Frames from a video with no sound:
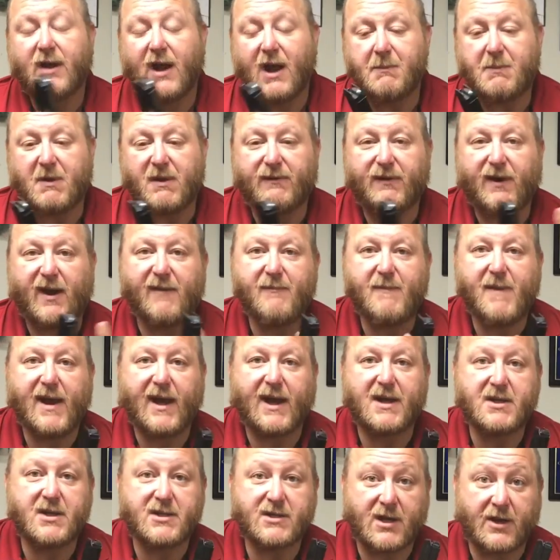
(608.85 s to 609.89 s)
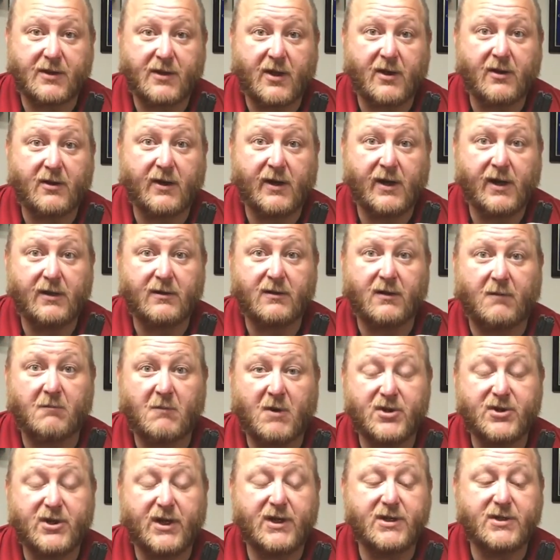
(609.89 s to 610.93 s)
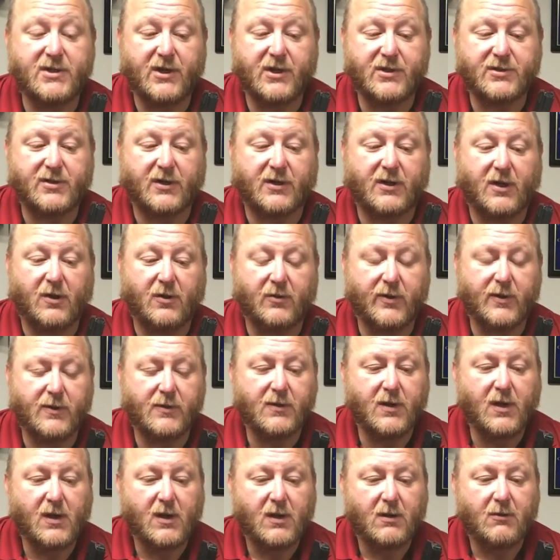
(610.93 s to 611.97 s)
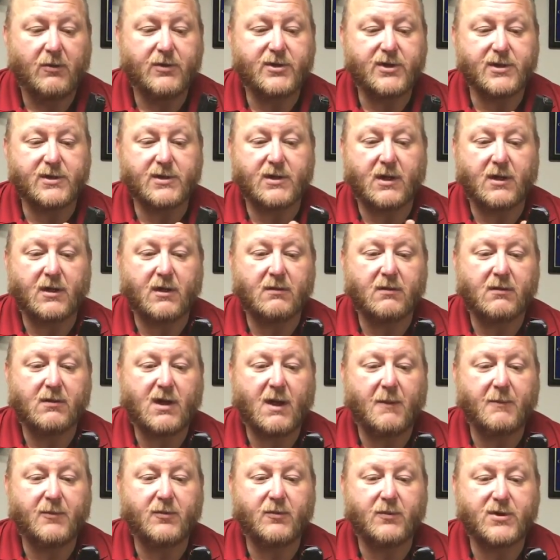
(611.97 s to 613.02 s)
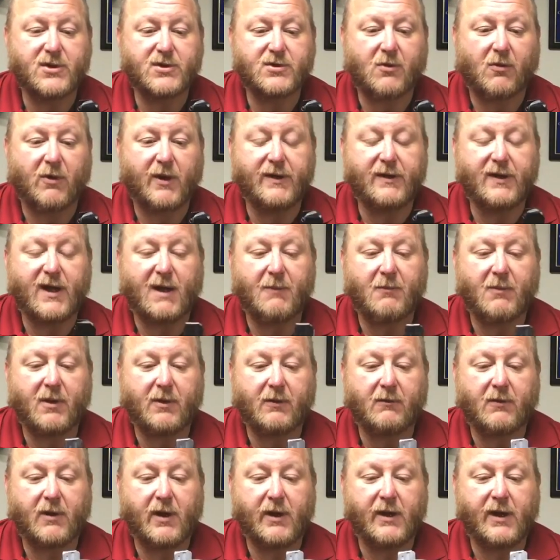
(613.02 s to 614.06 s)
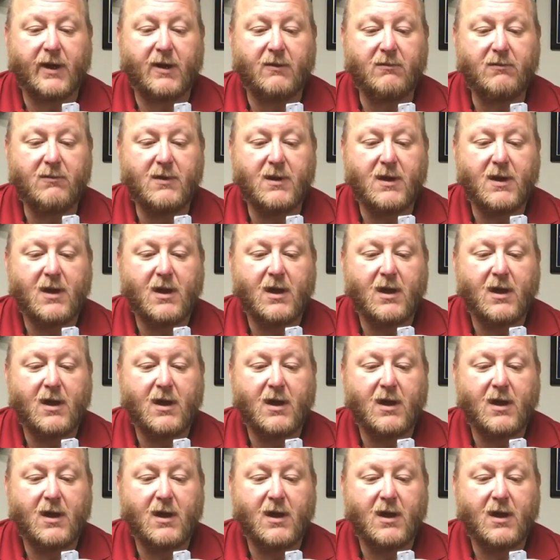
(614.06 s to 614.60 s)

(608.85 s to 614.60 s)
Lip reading: MP5 magazines, on the other hand, are much easier to load, which is come to a story time right now.